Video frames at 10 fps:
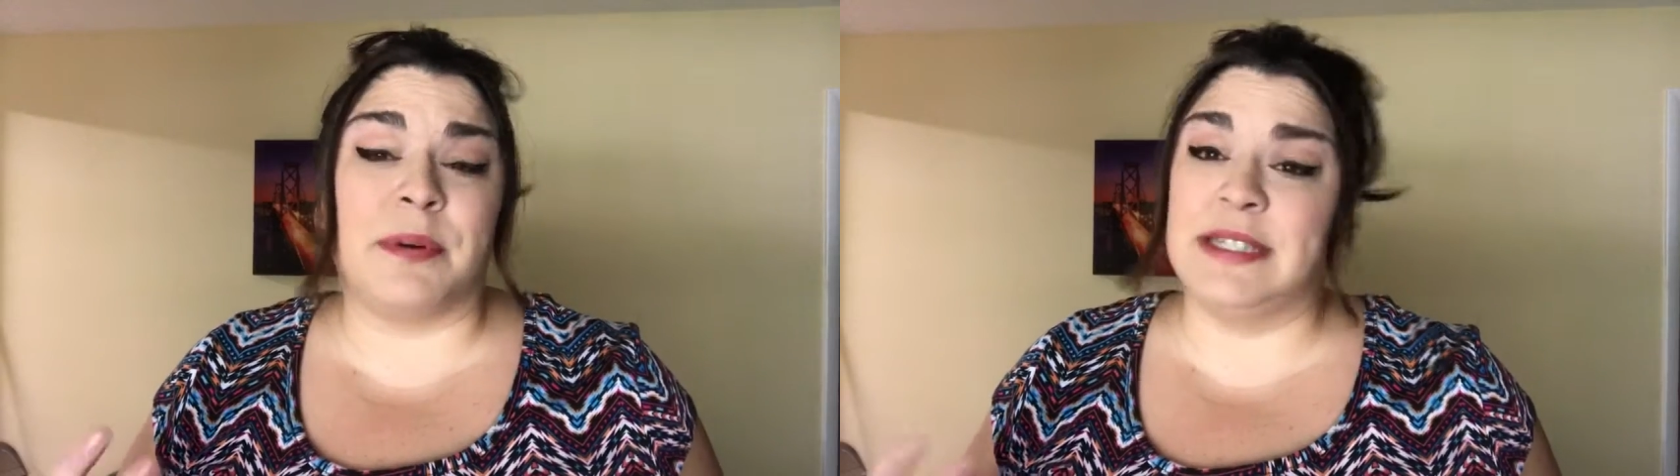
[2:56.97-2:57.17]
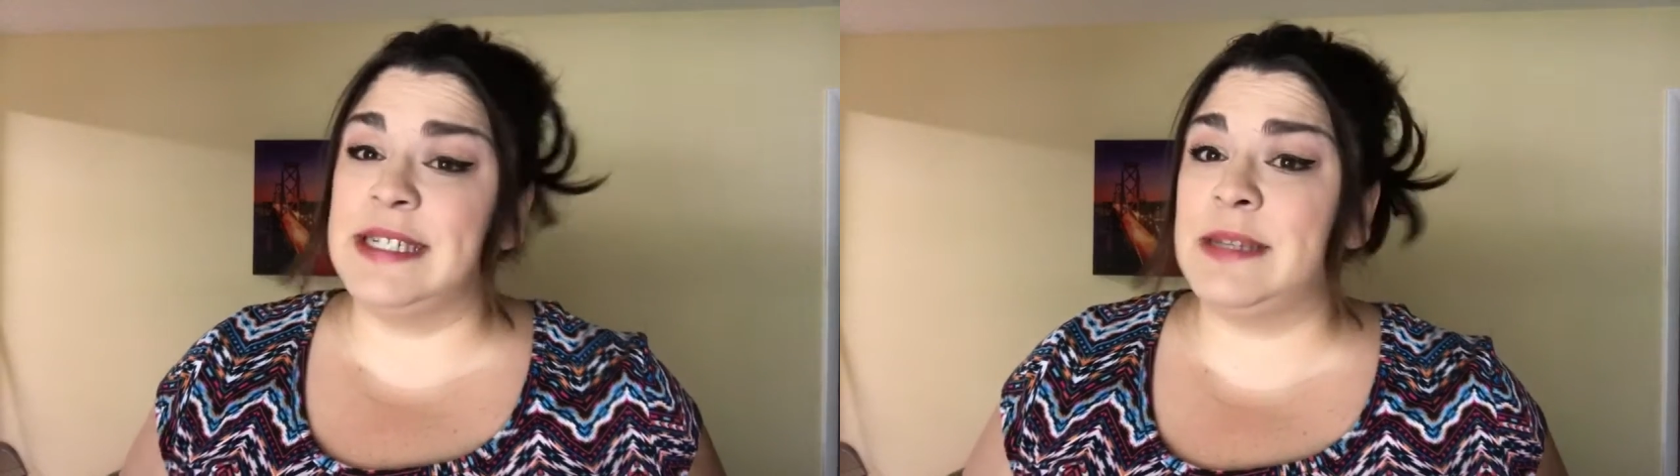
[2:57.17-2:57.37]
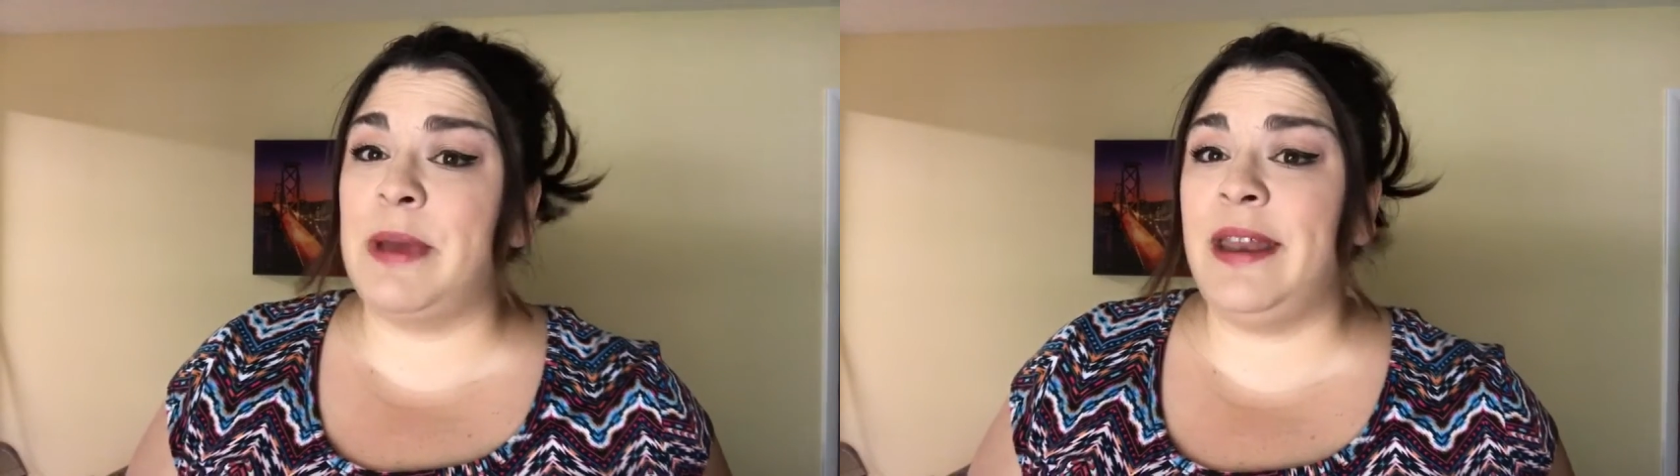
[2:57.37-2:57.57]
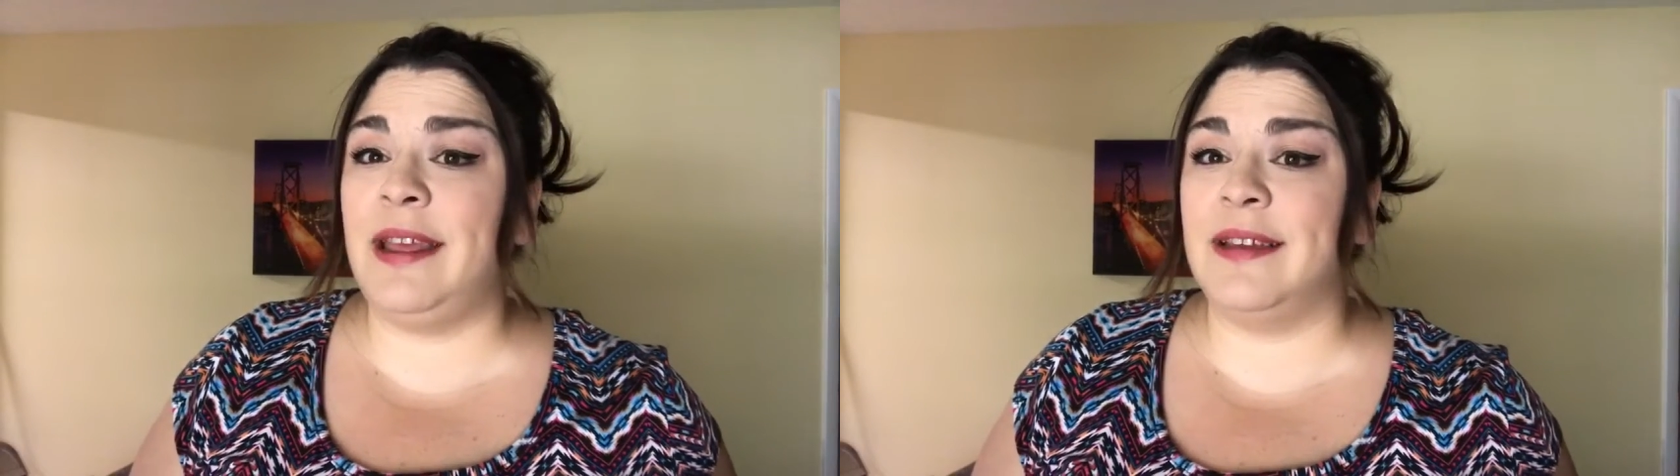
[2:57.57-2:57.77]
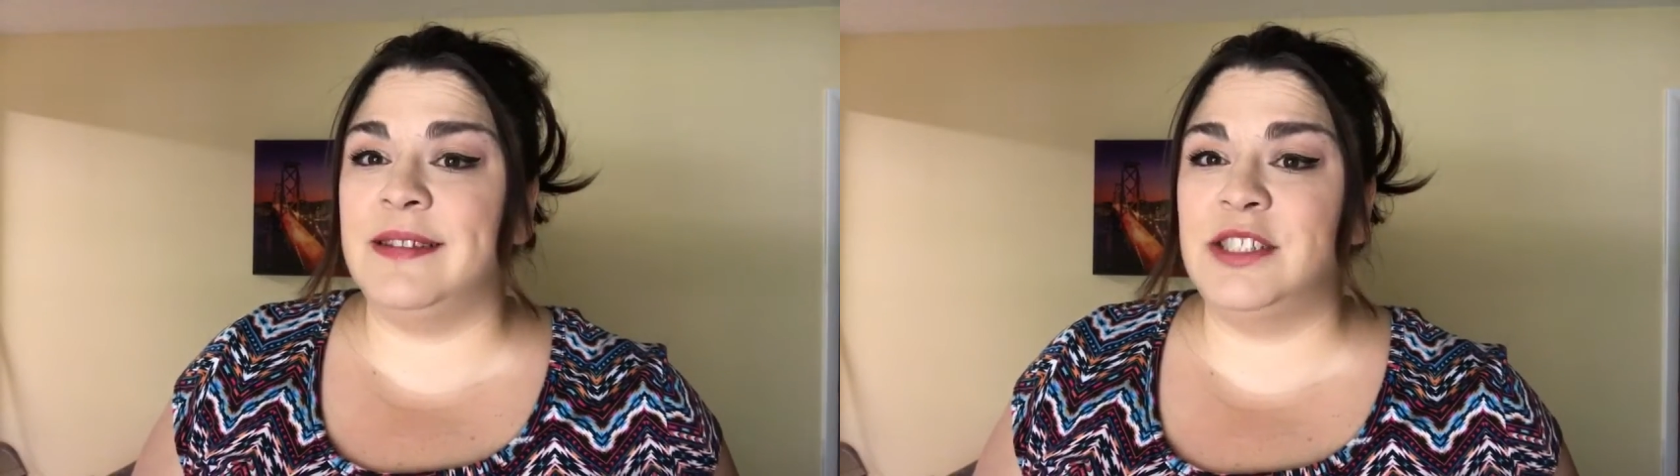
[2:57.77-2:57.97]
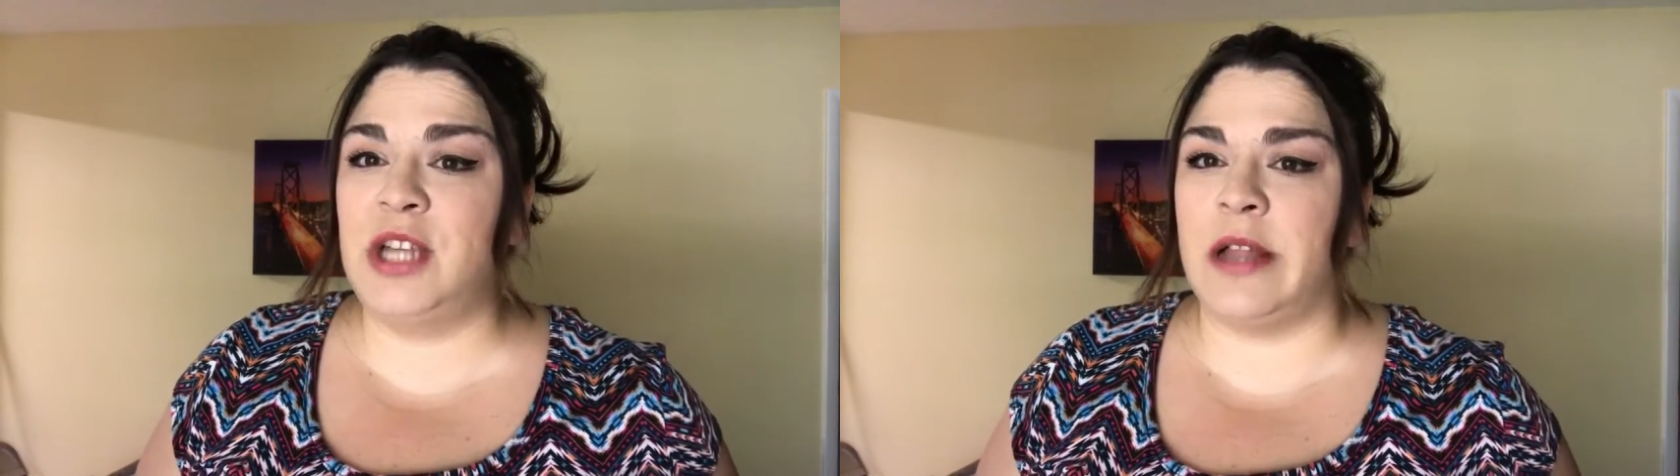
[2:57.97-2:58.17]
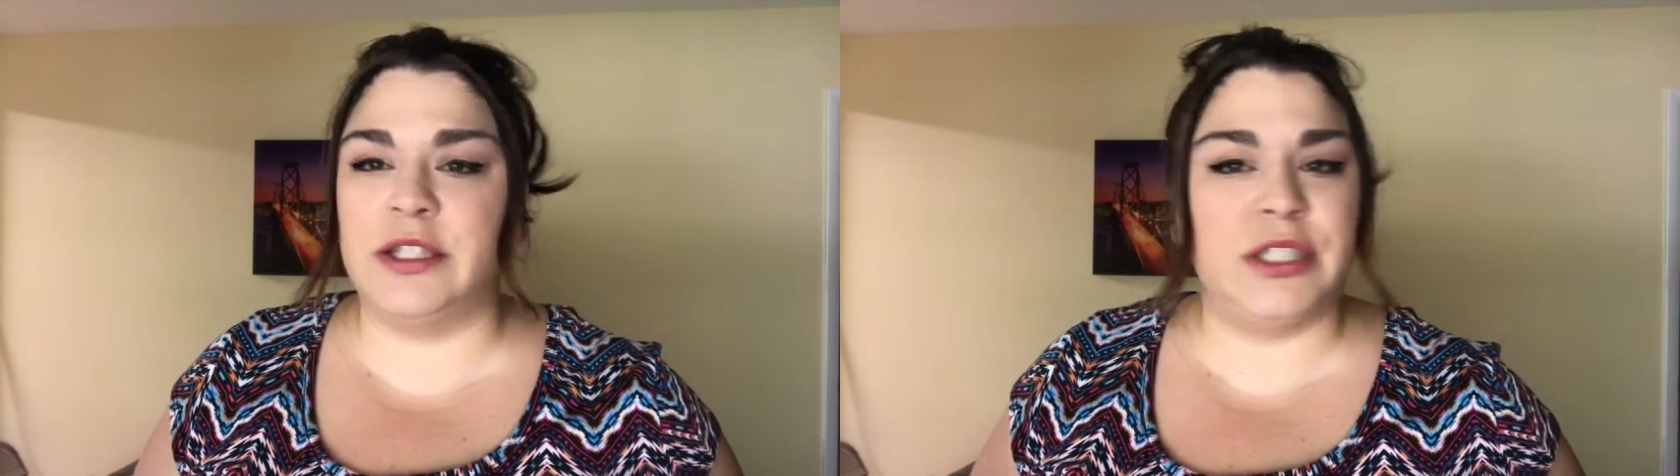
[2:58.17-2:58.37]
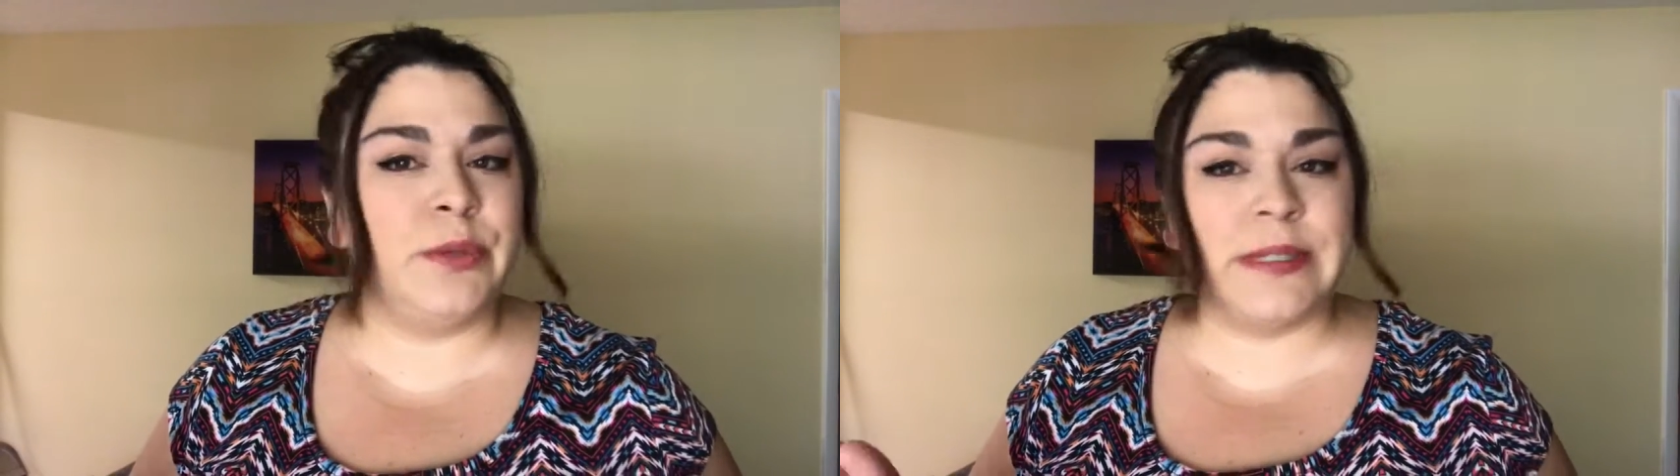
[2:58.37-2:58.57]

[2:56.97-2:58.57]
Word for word: participating in this challenge too,